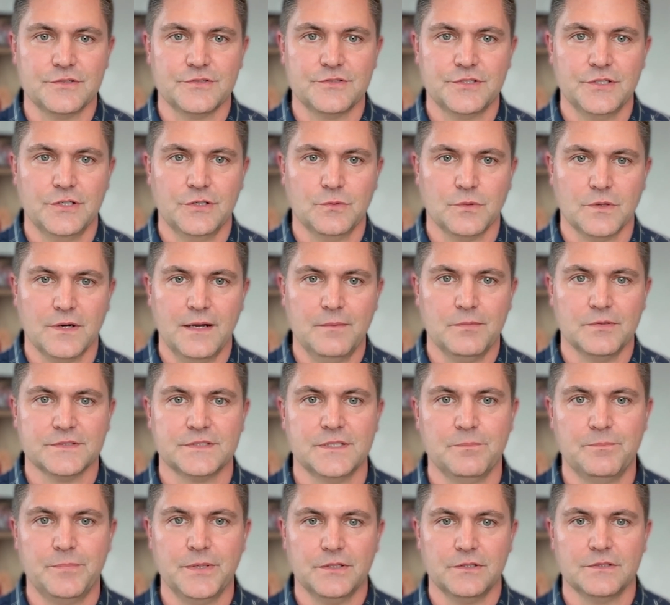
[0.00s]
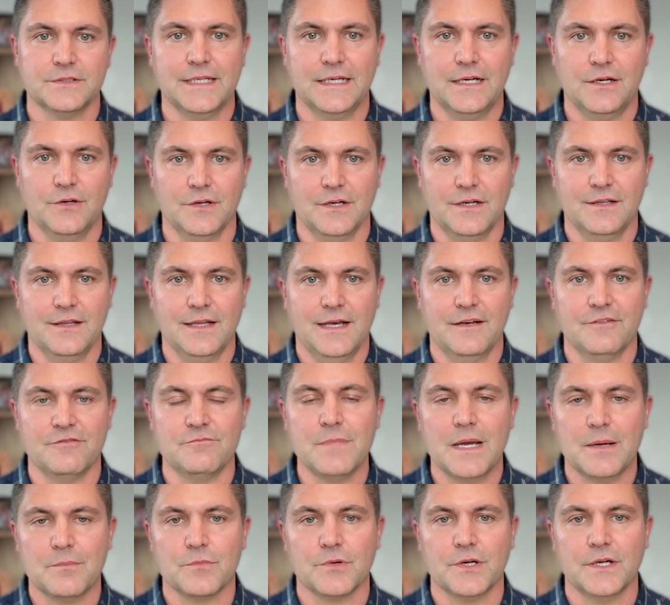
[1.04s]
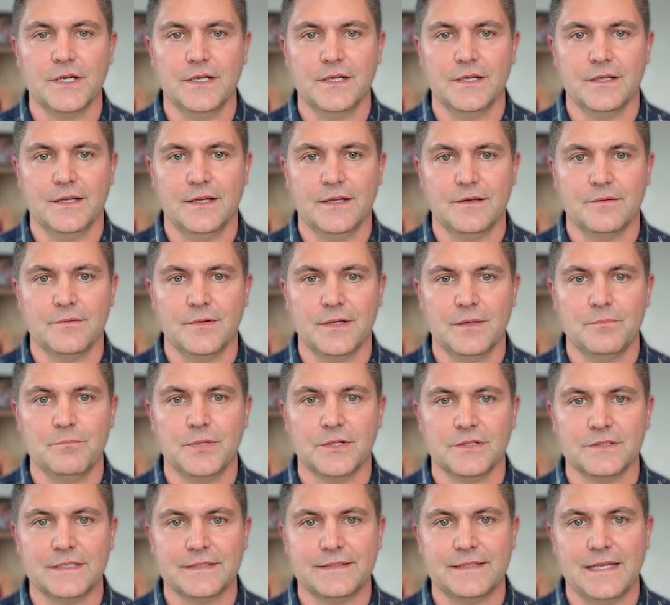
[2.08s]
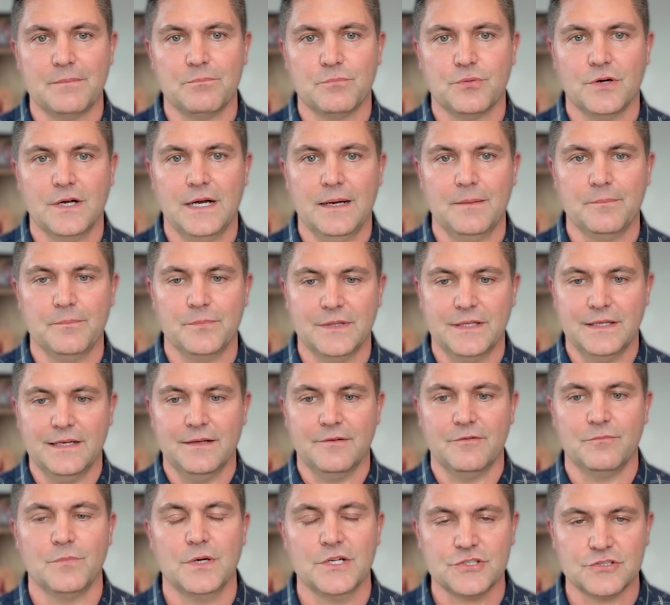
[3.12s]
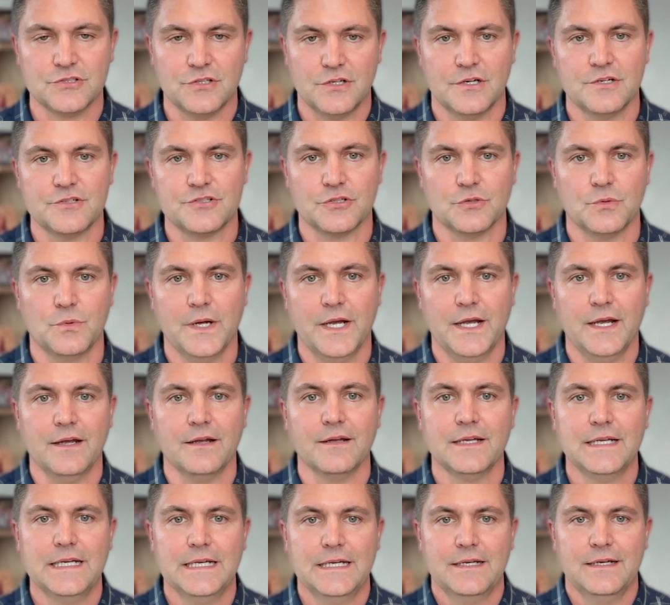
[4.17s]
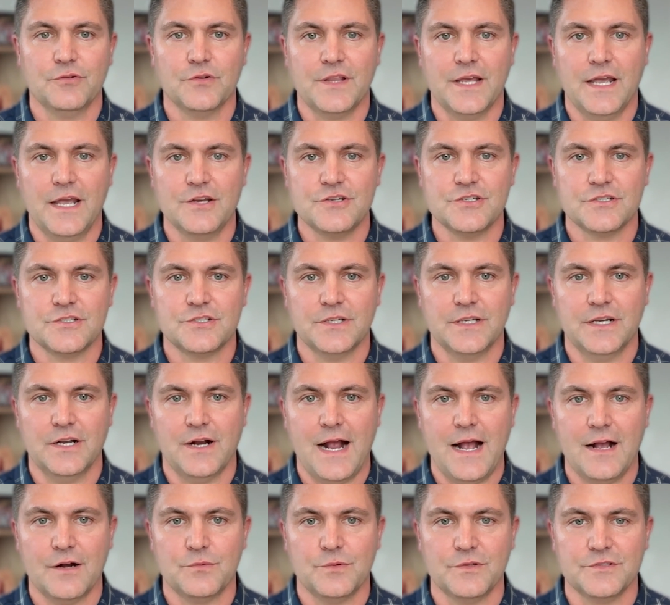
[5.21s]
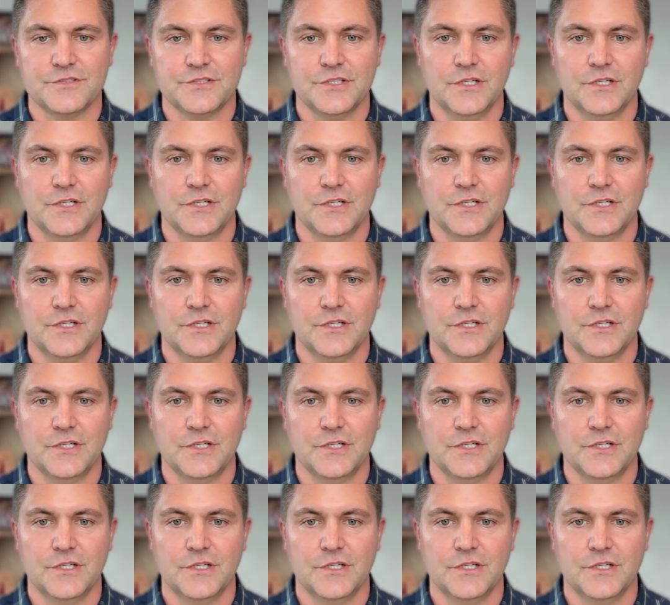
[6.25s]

So we're able to build out a lot of memory and build out that prompt in a much larger way for the agent to interact with.